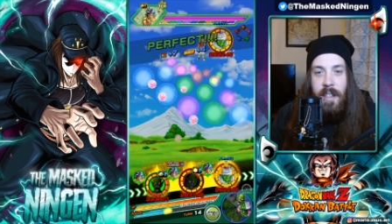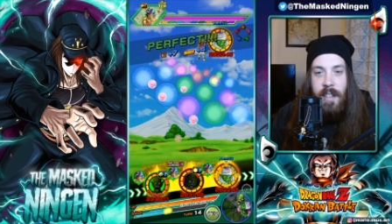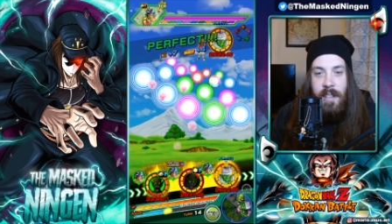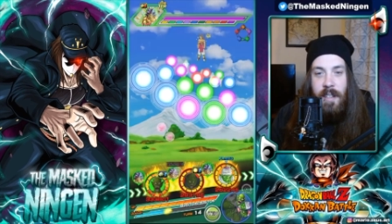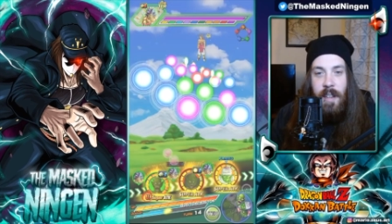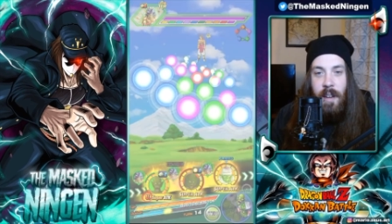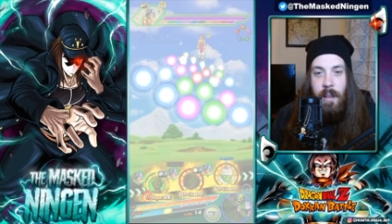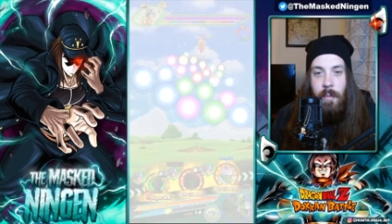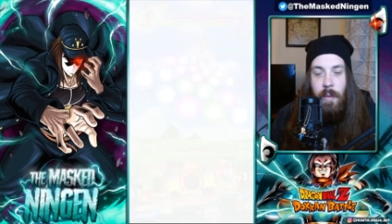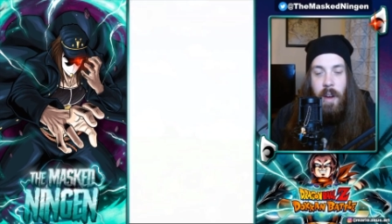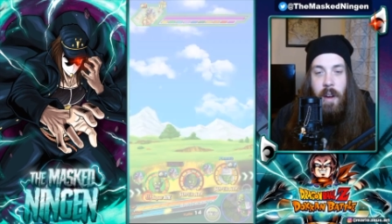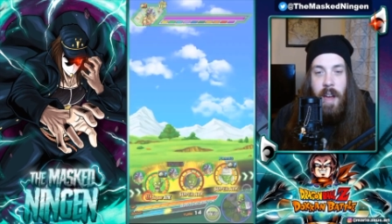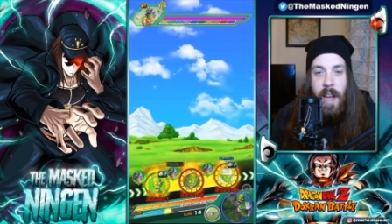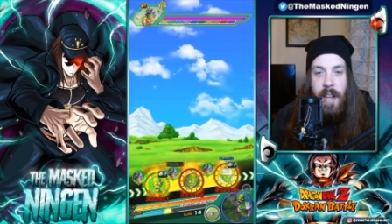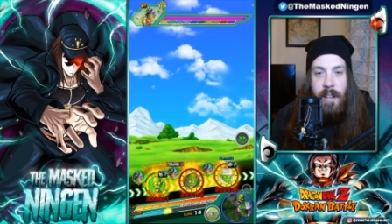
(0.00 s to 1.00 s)
So, we'll
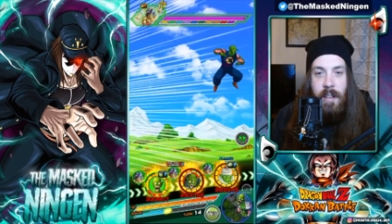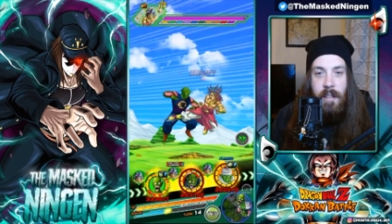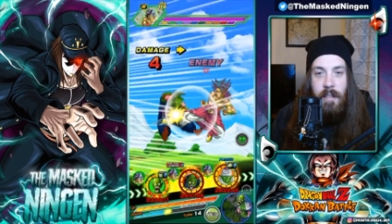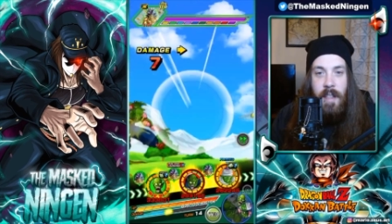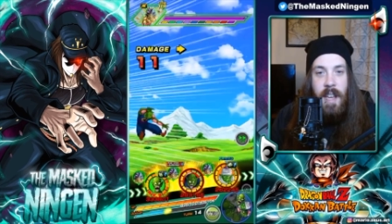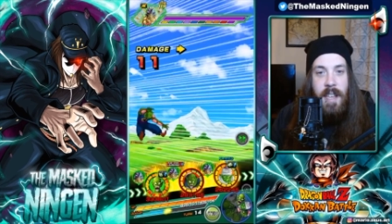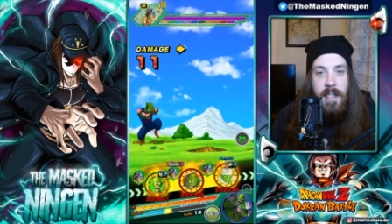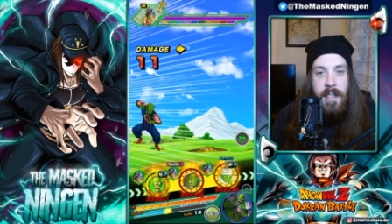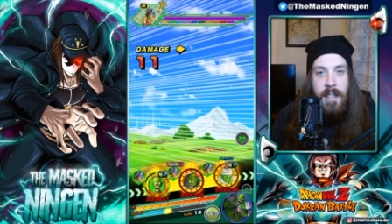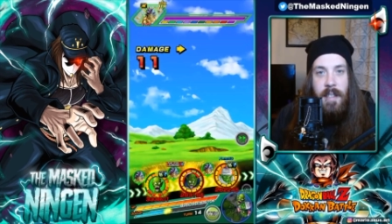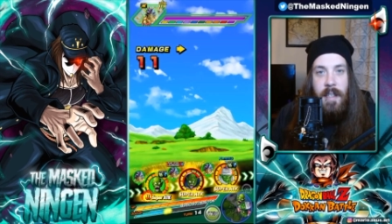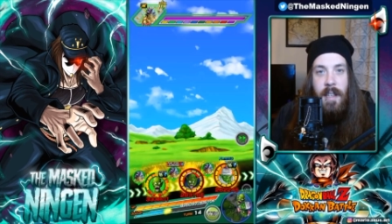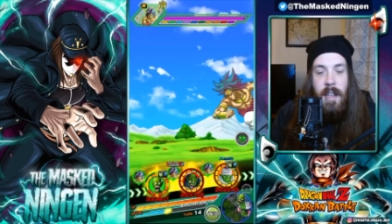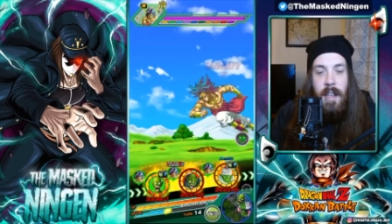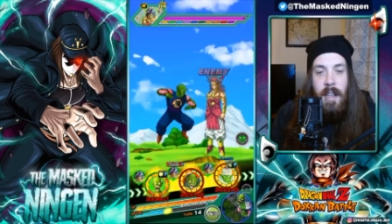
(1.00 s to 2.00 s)
go ahead and do this.
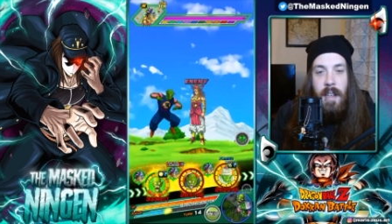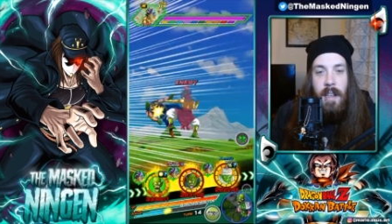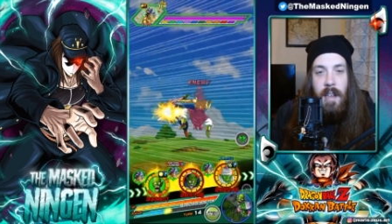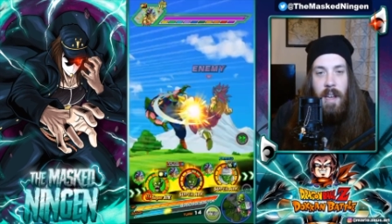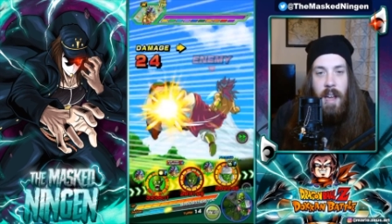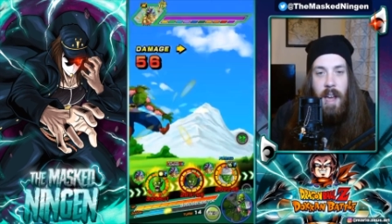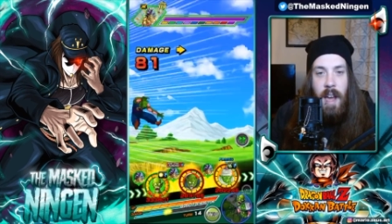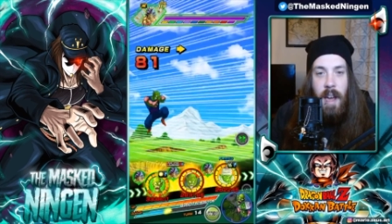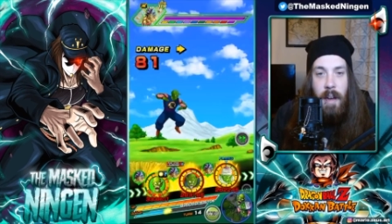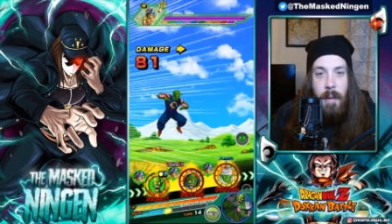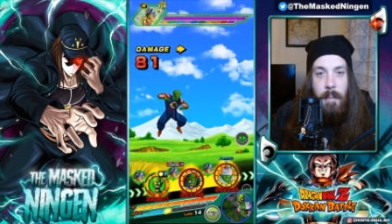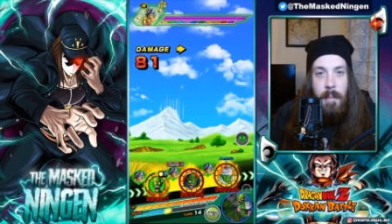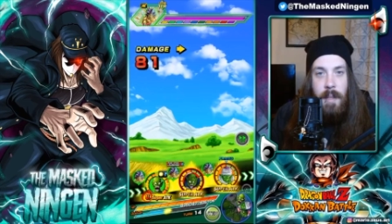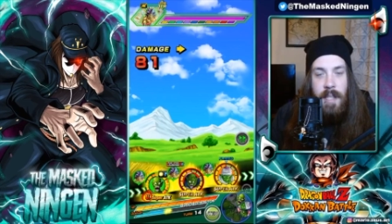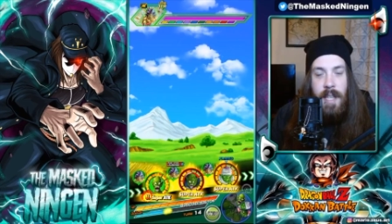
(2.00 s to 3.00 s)

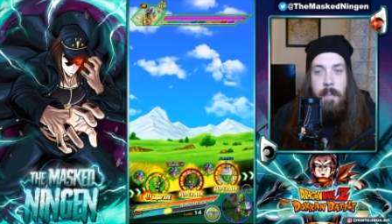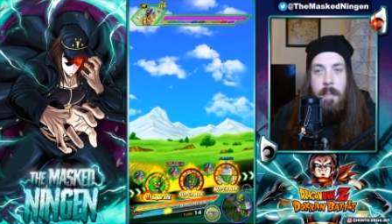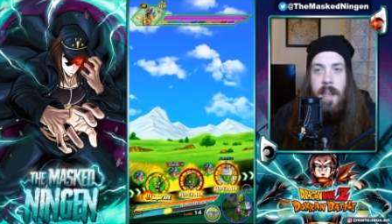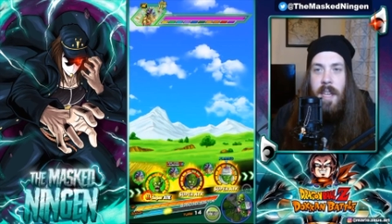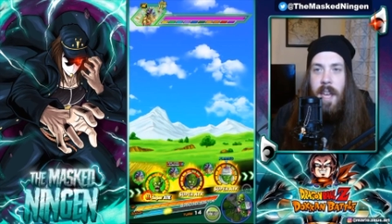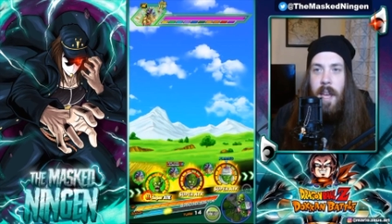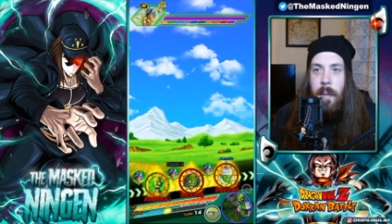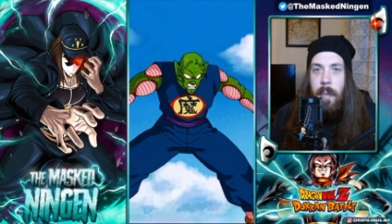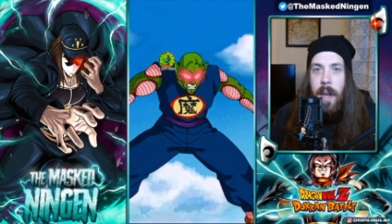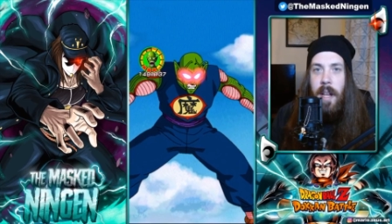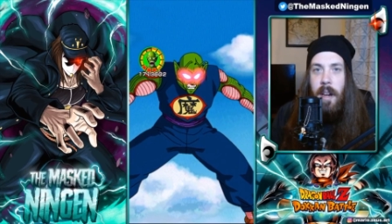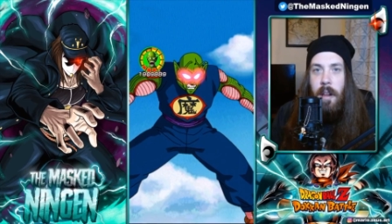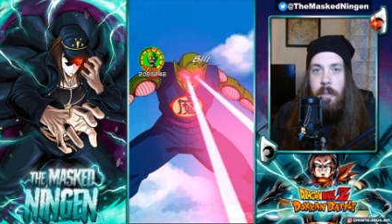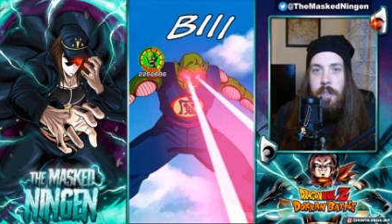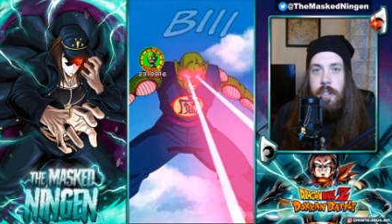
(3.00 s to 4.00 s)
Um, Demon King
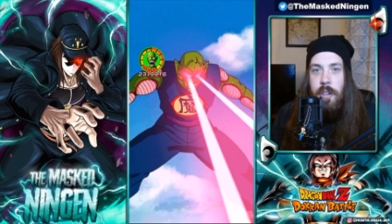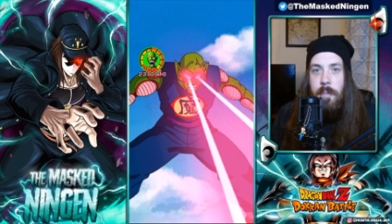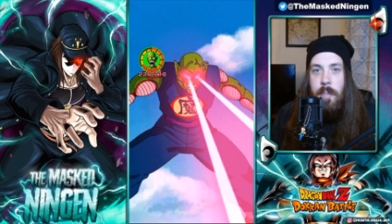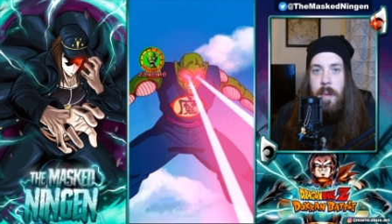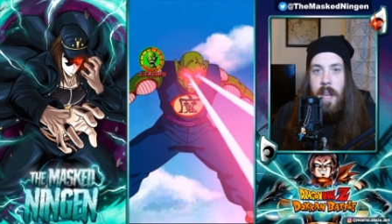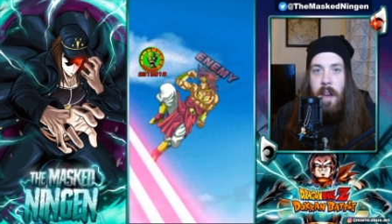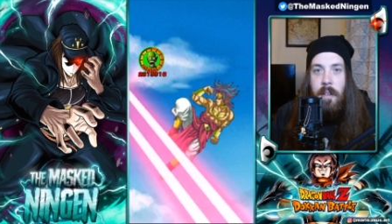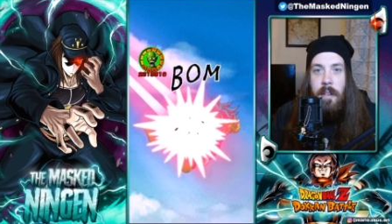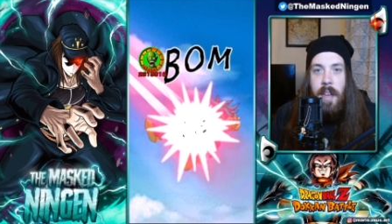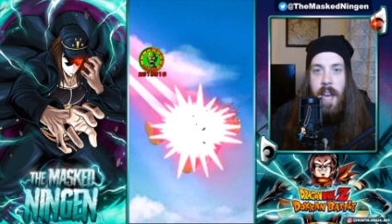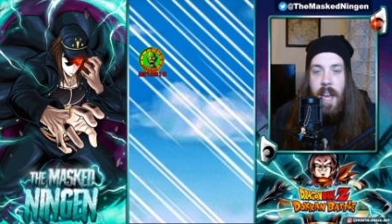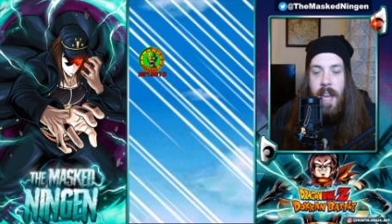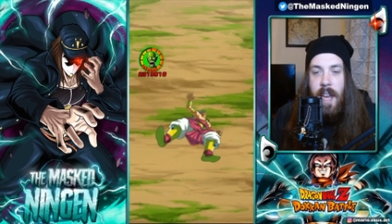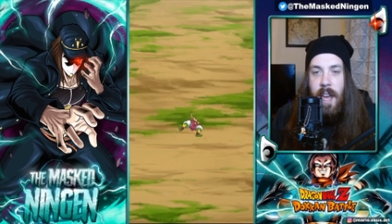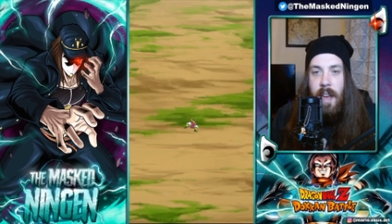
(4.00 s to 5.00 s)
Piccolo should be
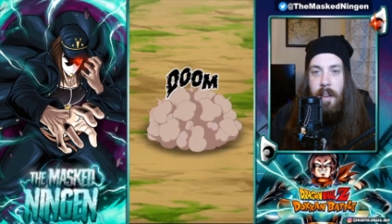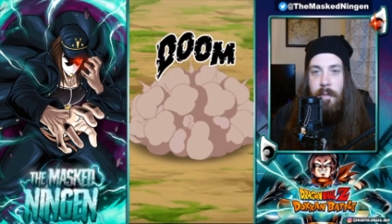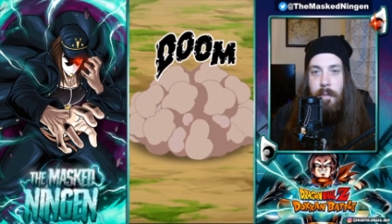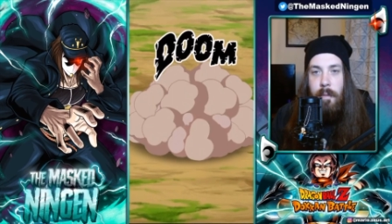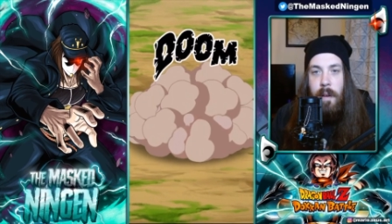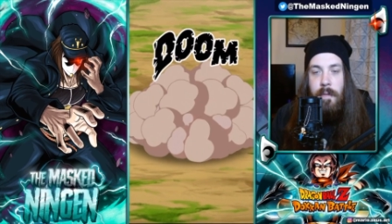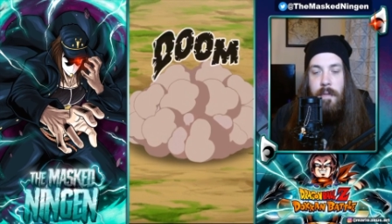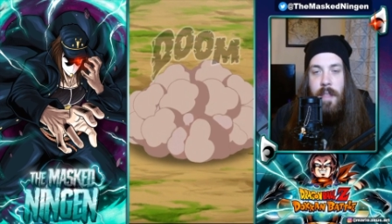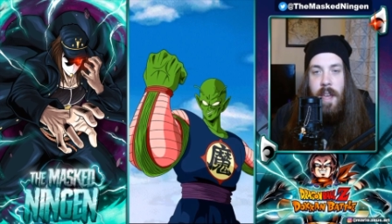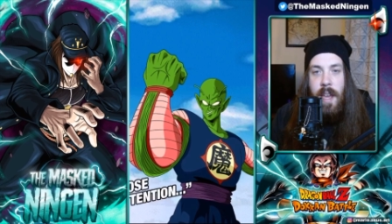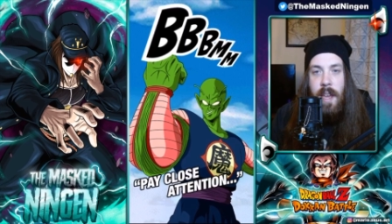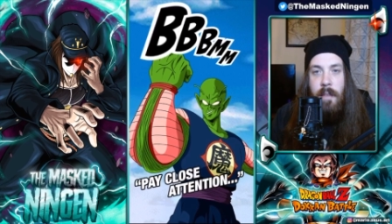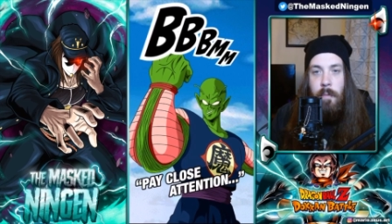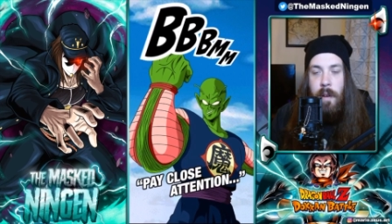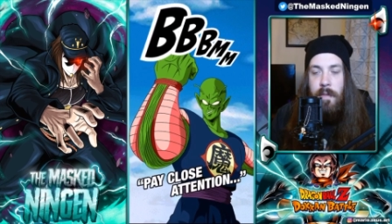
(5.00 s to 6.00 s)
okay here with
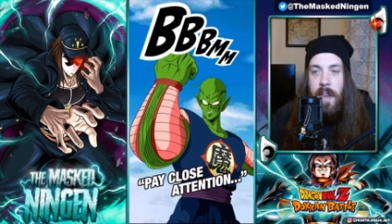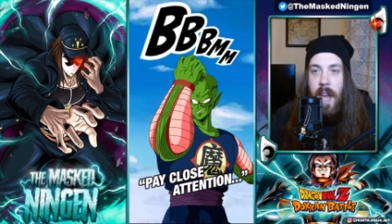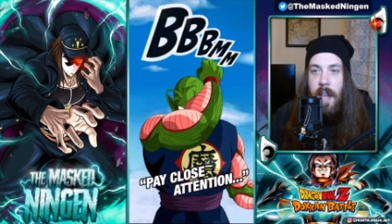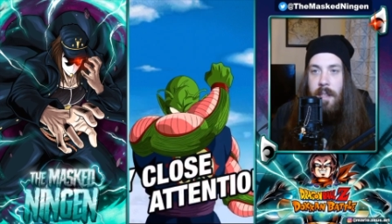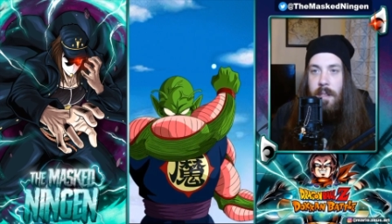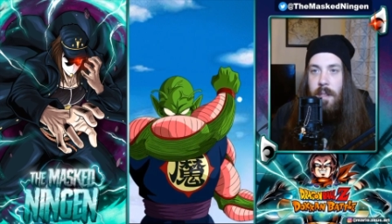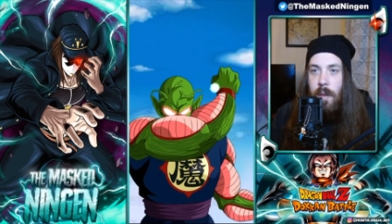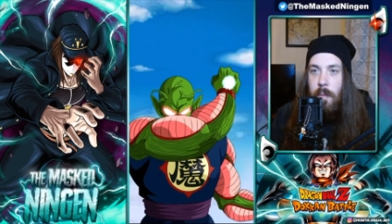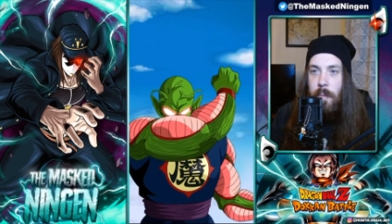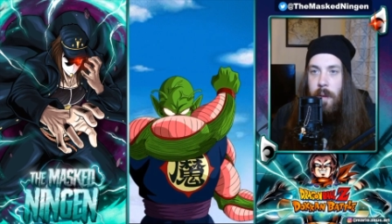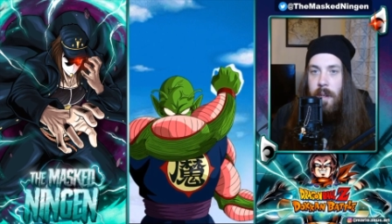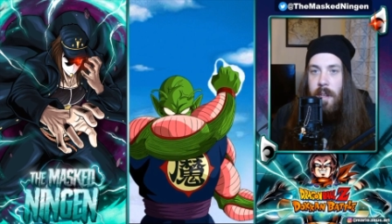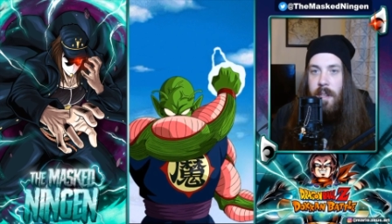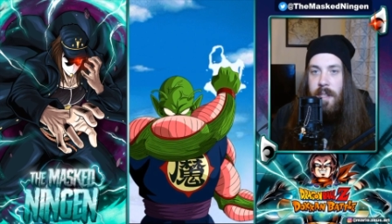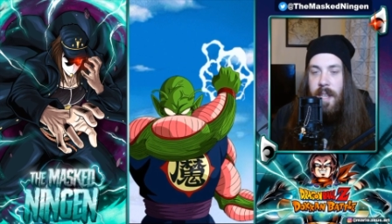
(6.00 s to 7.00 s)
the with getting supered
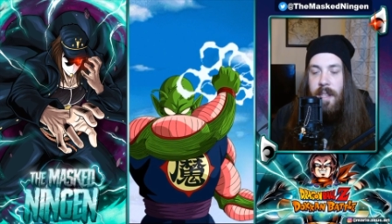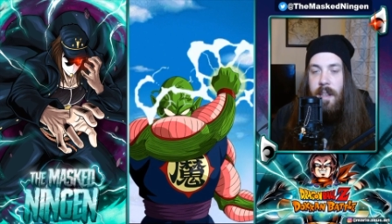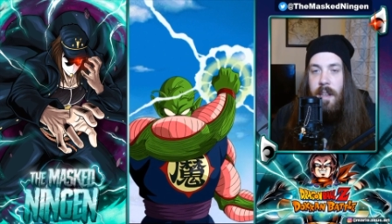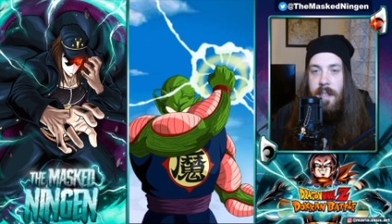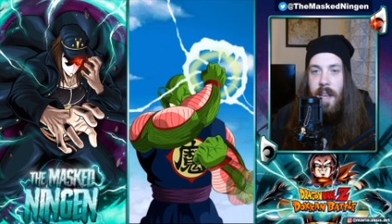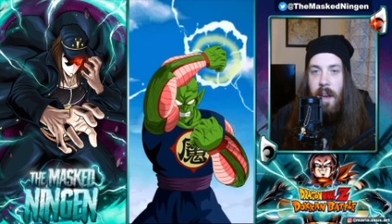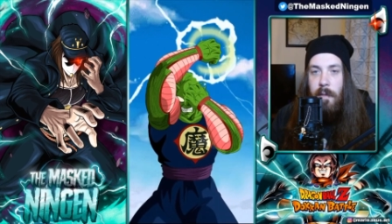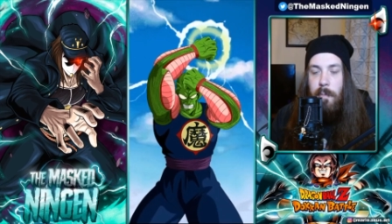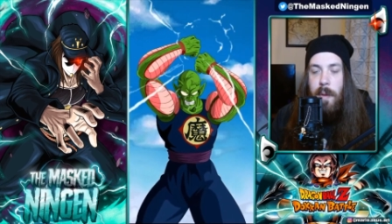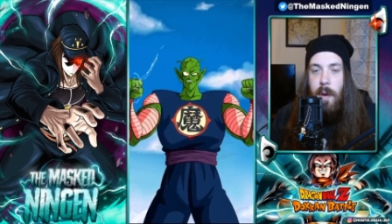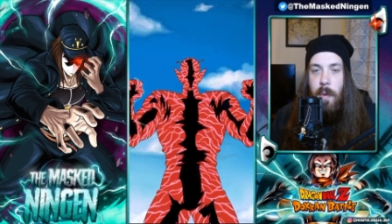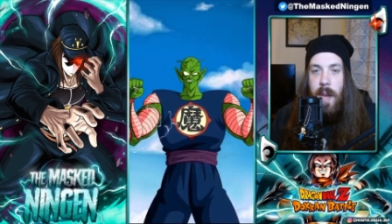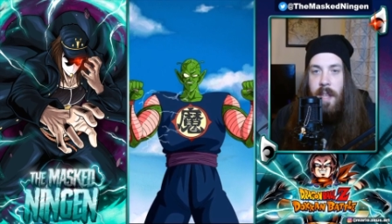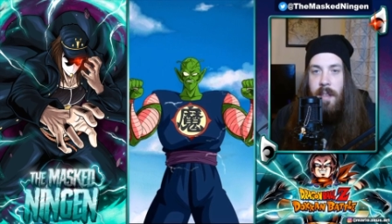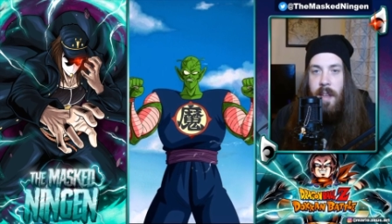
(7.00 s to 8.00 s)
because he does have
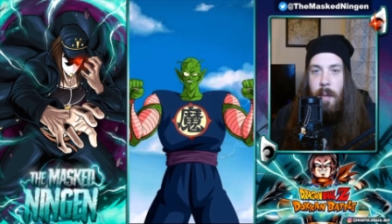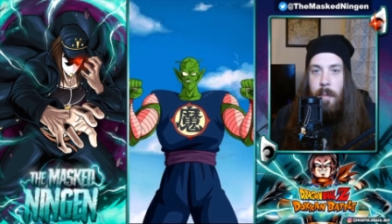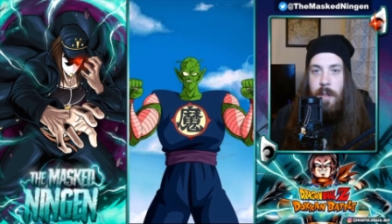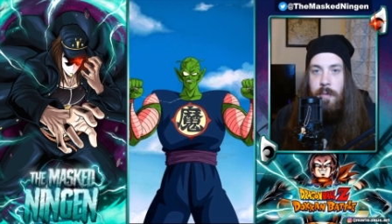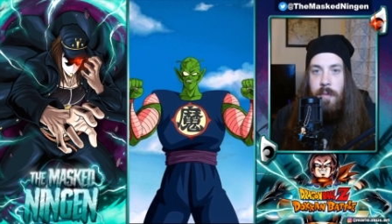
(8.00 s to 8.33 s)
built-in damage